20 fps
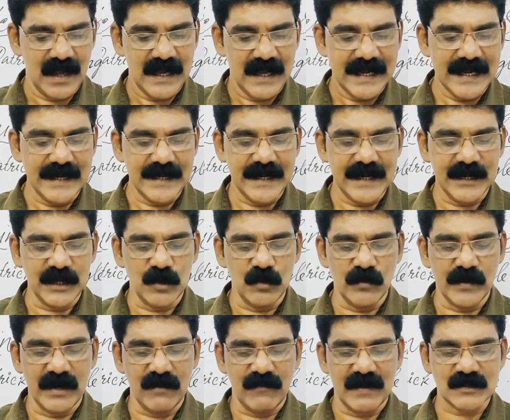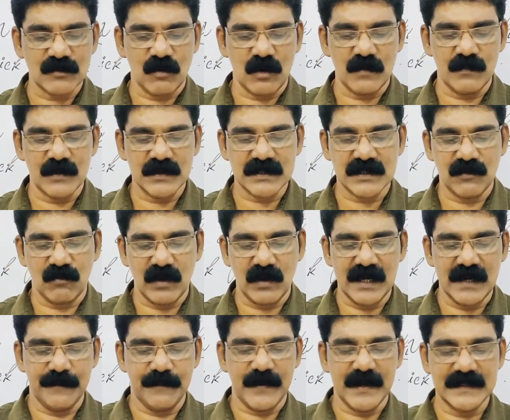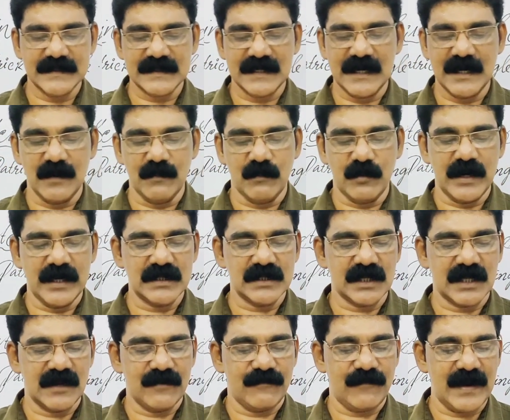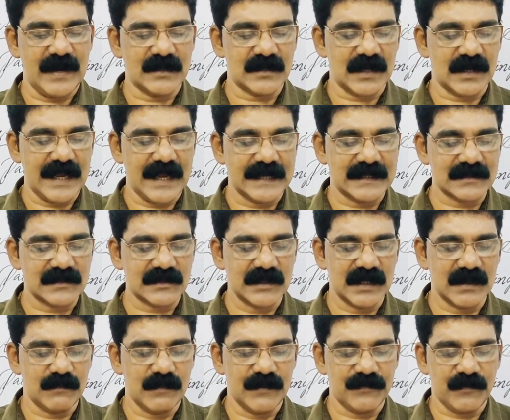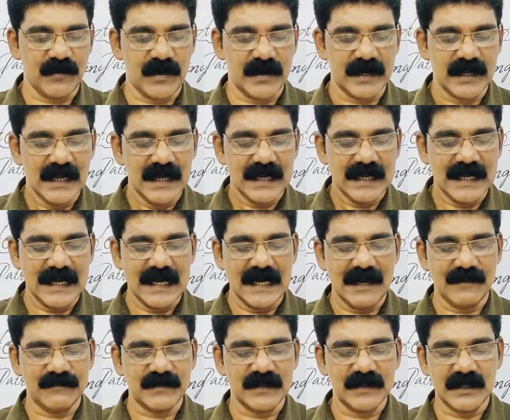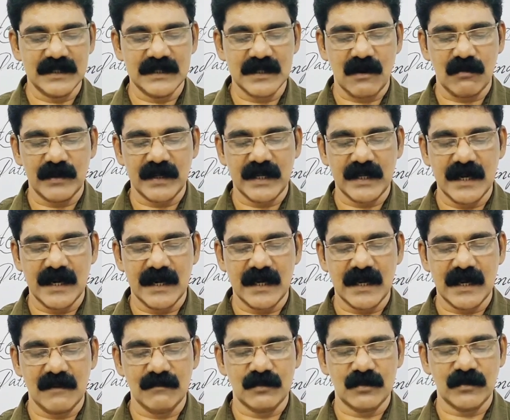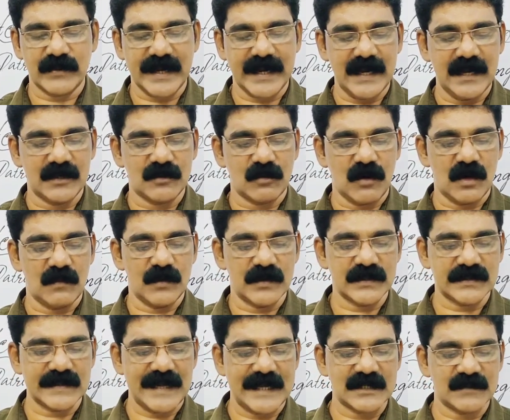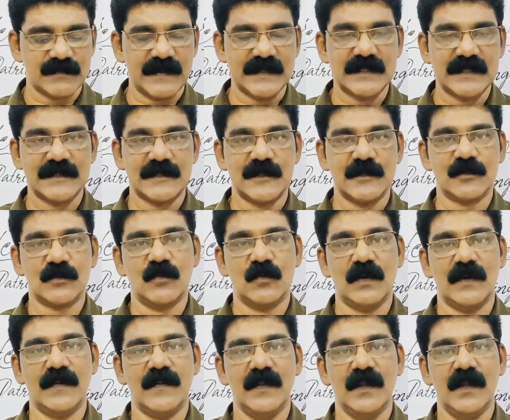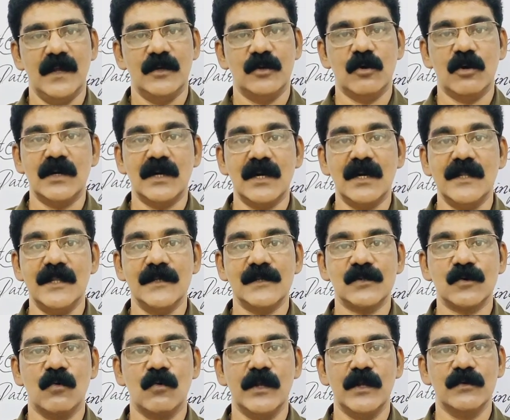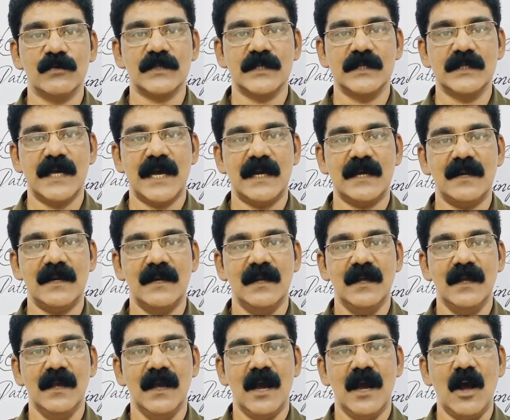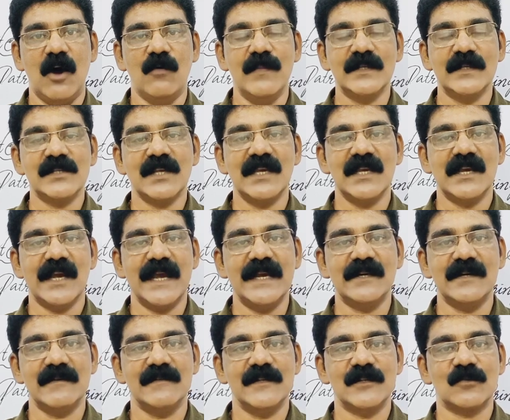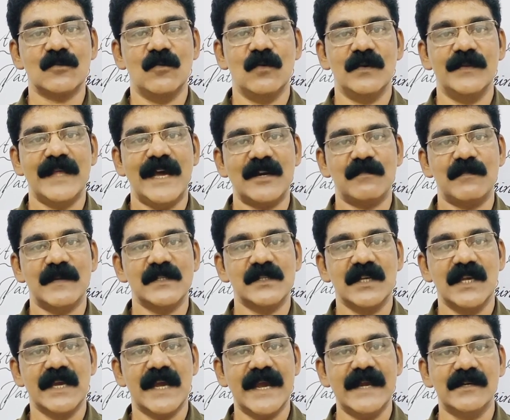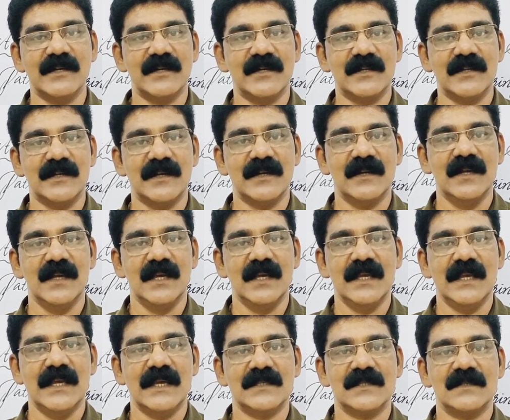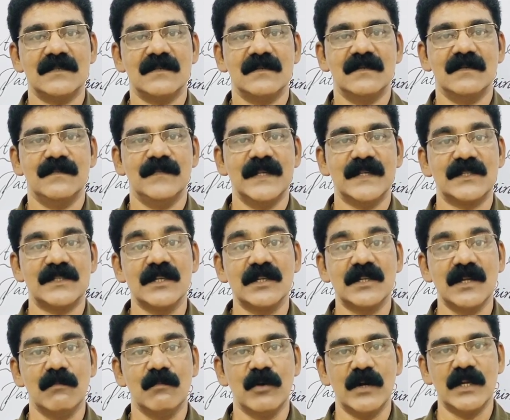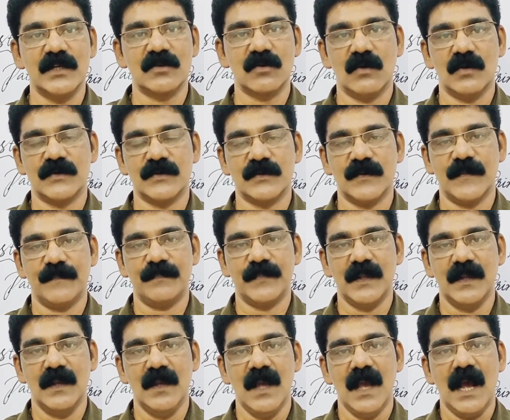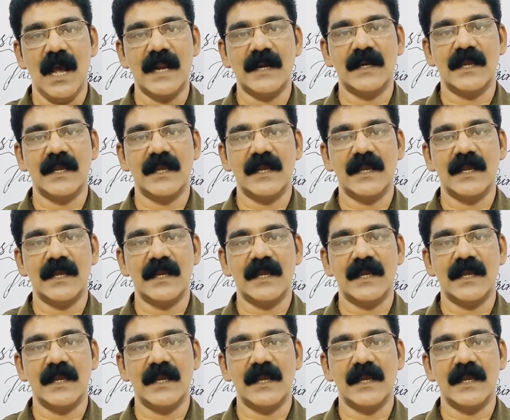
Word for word: Indeed, Yuri was almost the only person in Munich he felt like seeing before he left the town he had come to hate almost as much as the school. Not only the school, you see that, how much he hated the school, that much he hated the, yes, the city Munich also. And